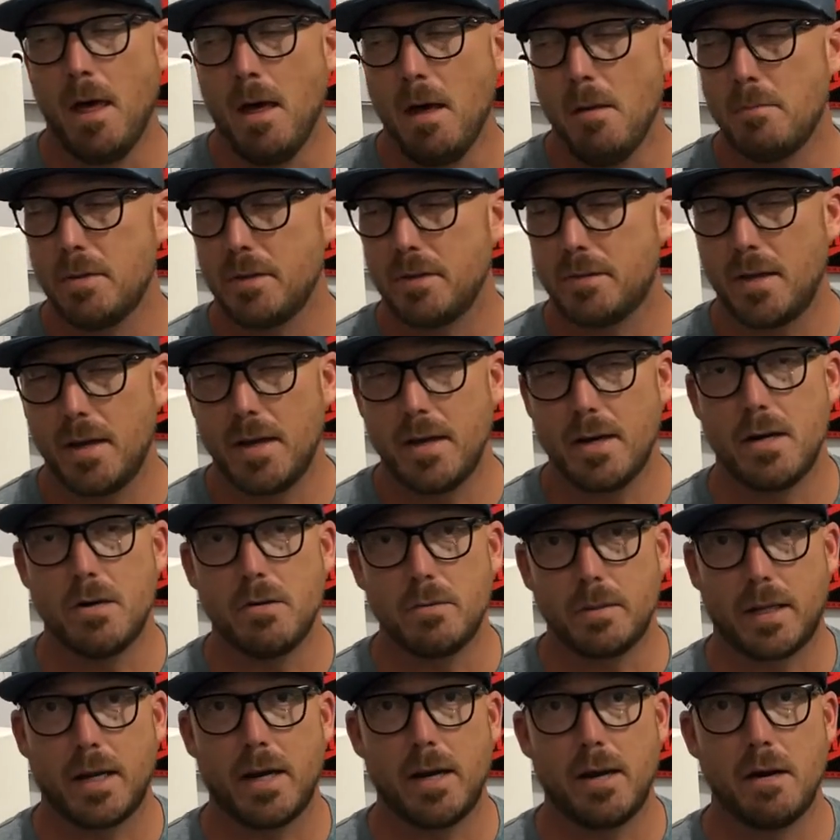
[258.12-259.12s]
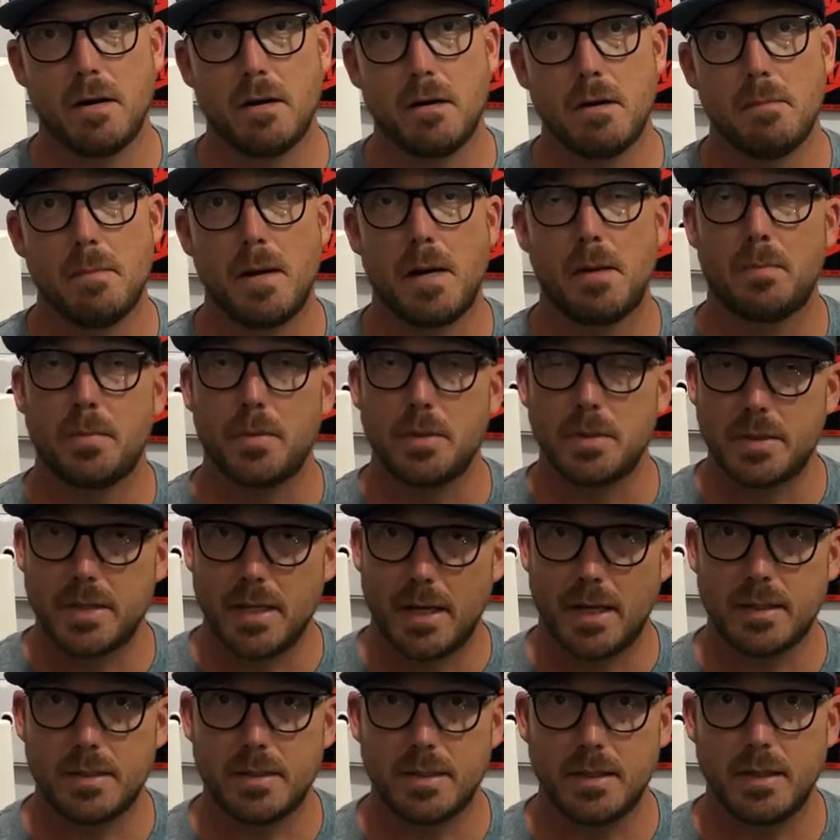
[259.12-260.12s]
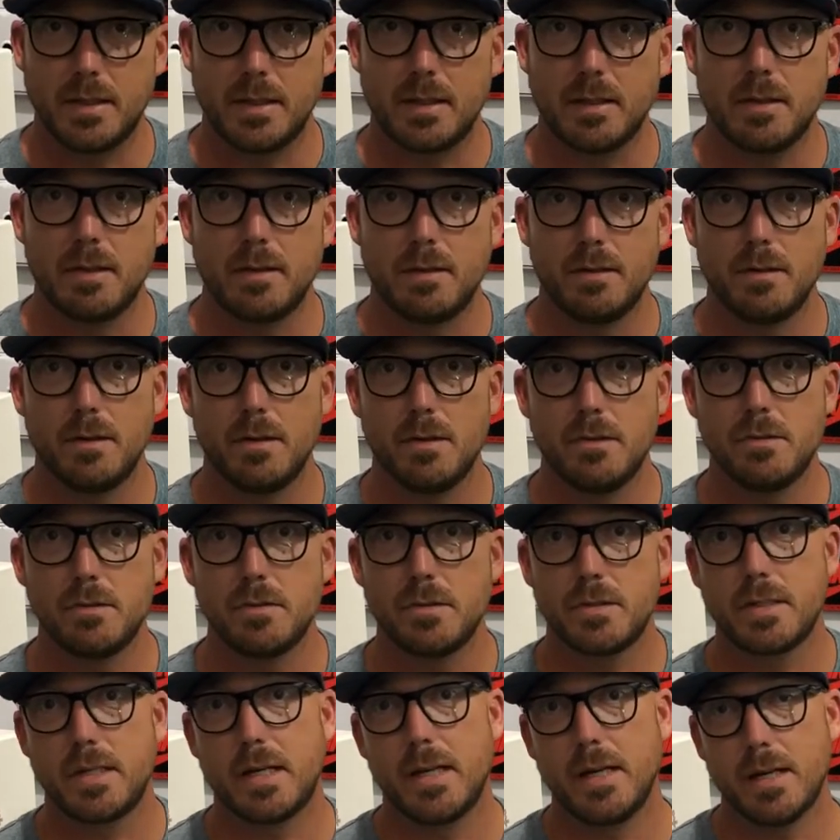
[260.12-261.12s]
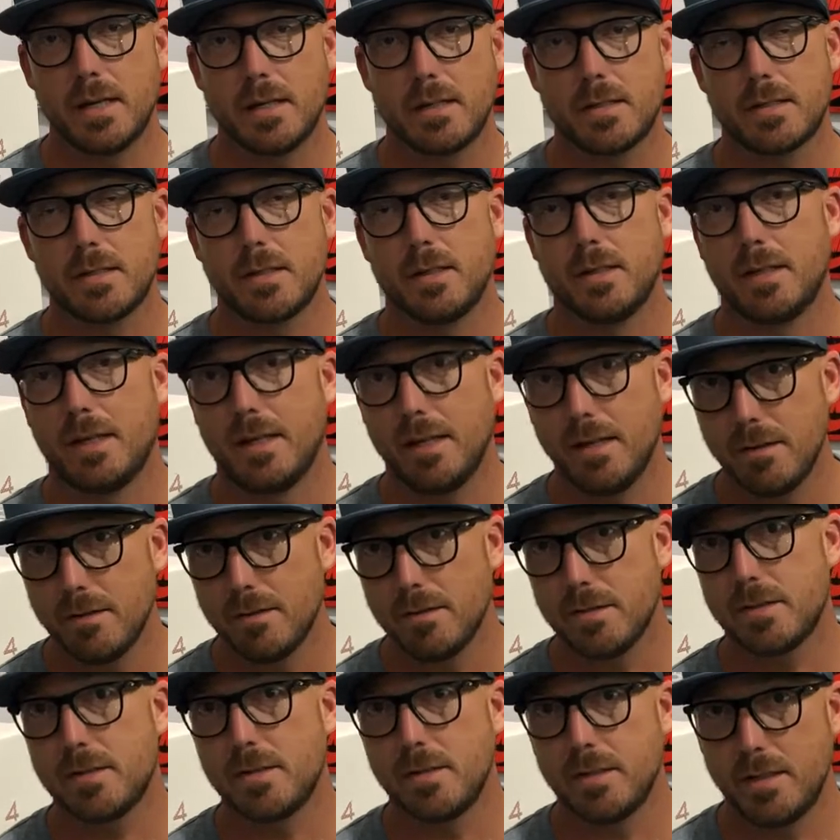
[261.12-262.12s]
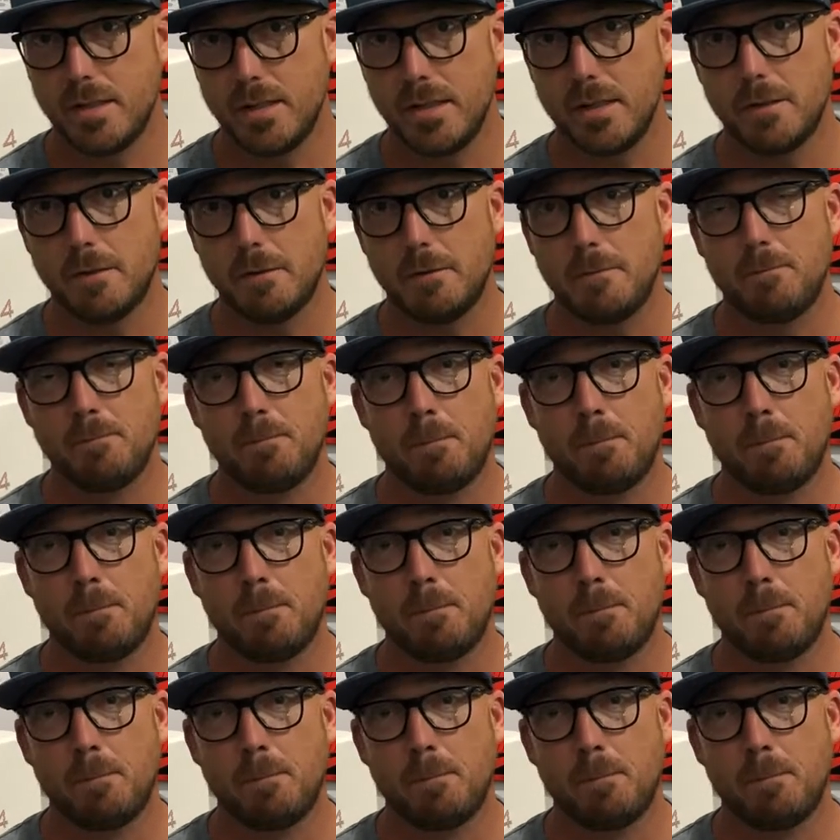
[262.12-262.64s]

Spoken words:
but they don't care about protecting those kicks. Here's the deal.